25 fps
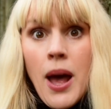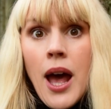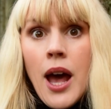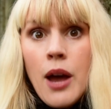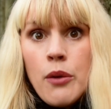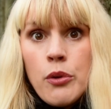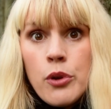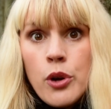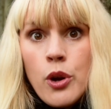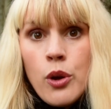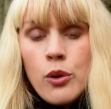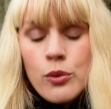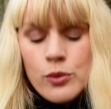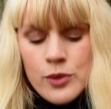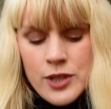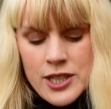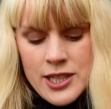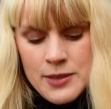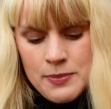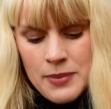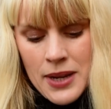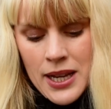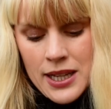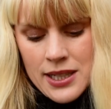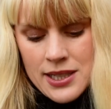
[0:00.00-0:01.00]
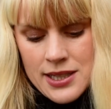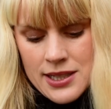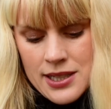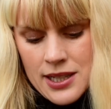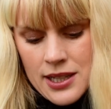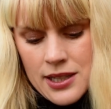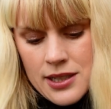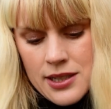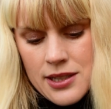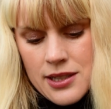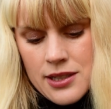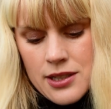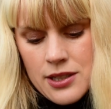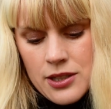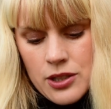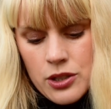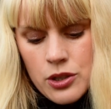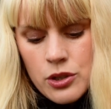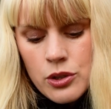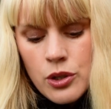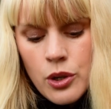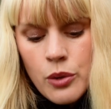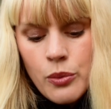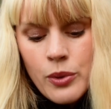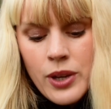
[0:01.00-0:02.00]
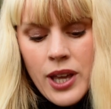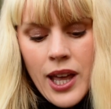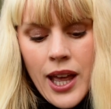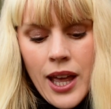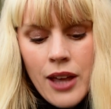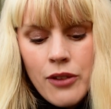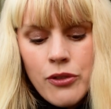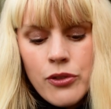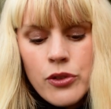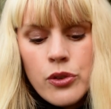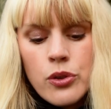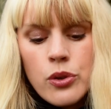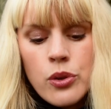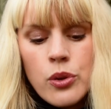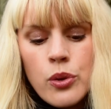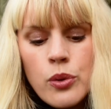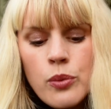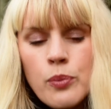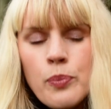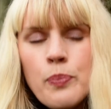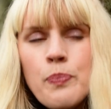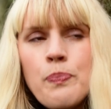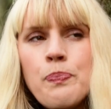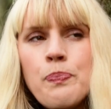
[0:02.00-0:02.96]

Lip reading: our own spaces. You know, we have to,